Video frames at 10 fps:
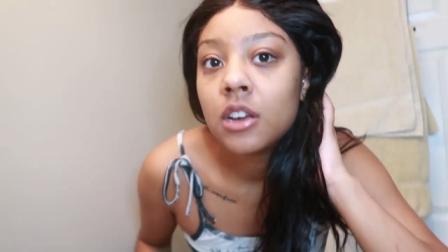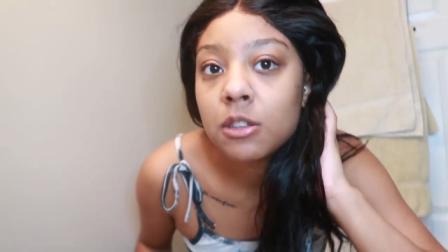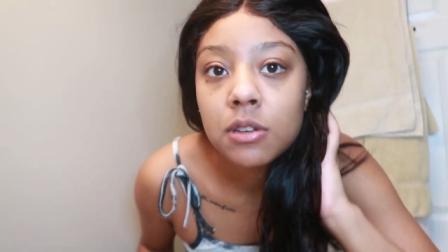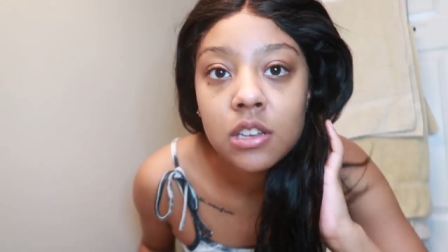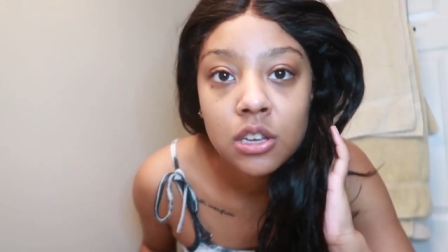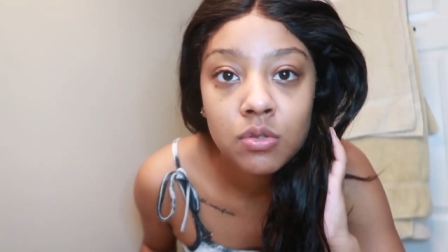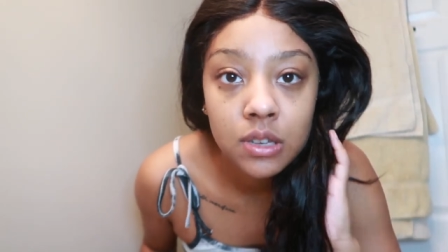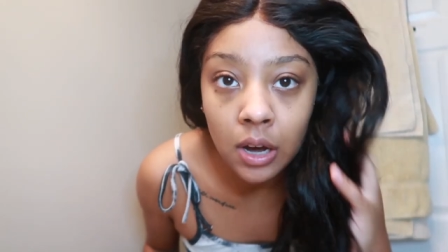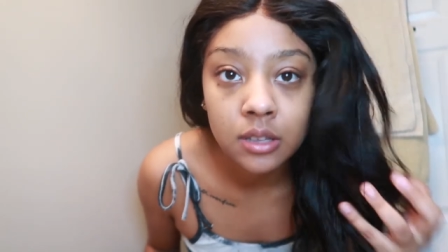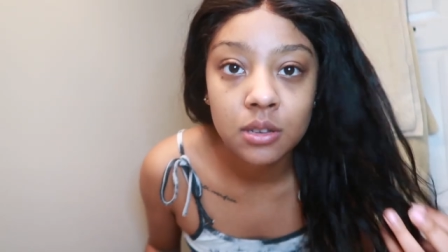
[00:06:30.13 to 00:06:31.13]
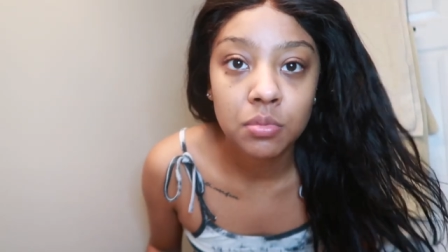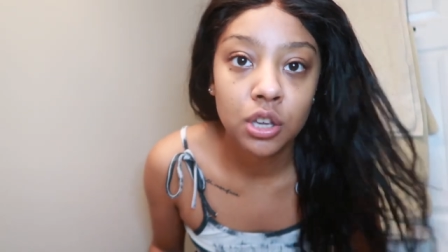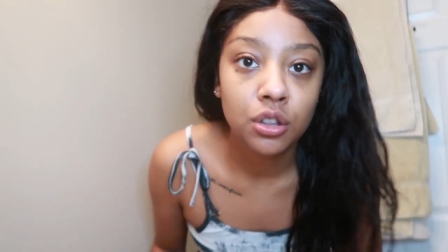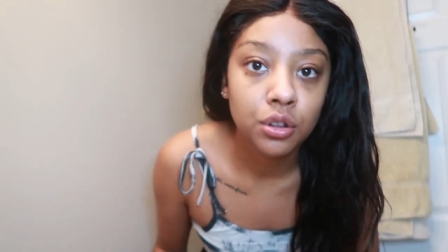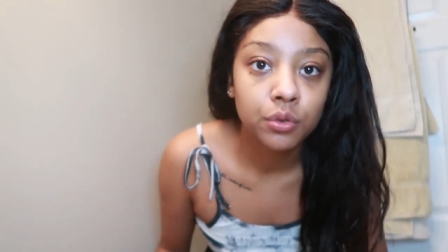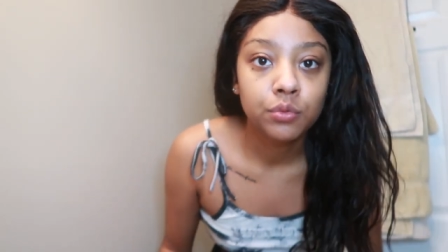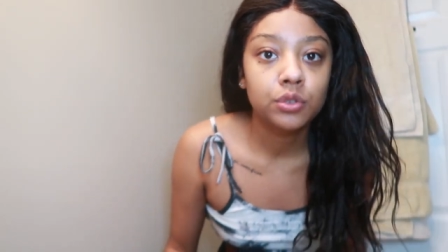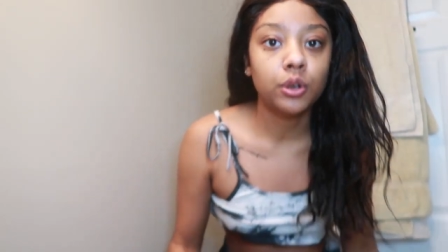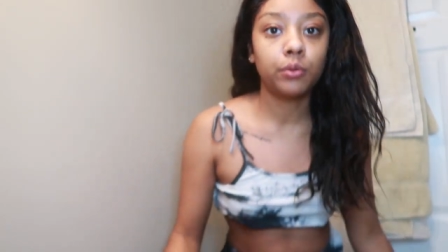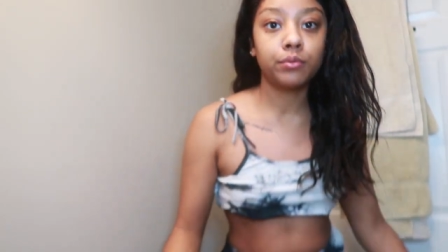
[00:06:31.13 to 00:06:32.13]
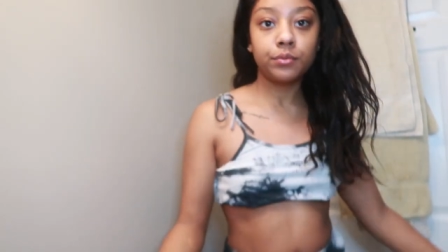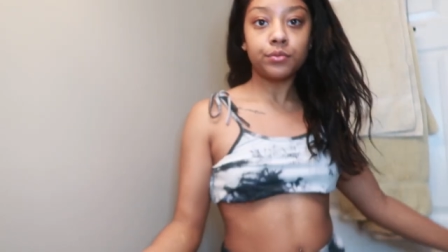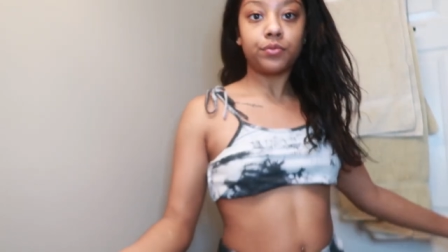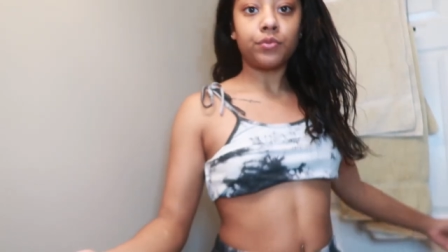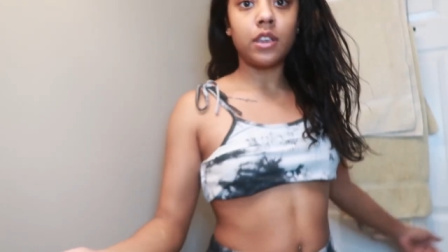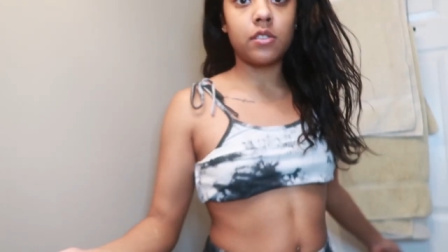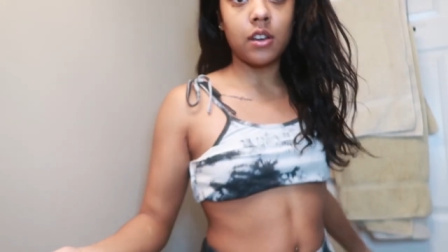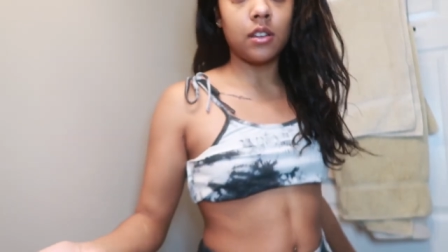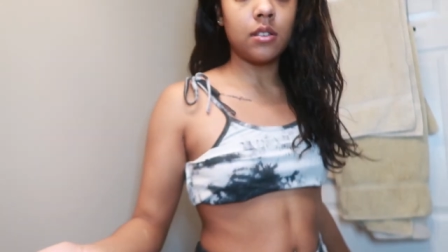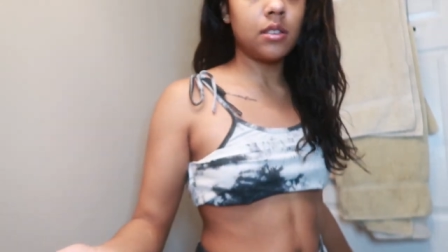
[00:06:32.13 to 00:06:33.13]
It's because I use Got to Be Glue, so it's not gonna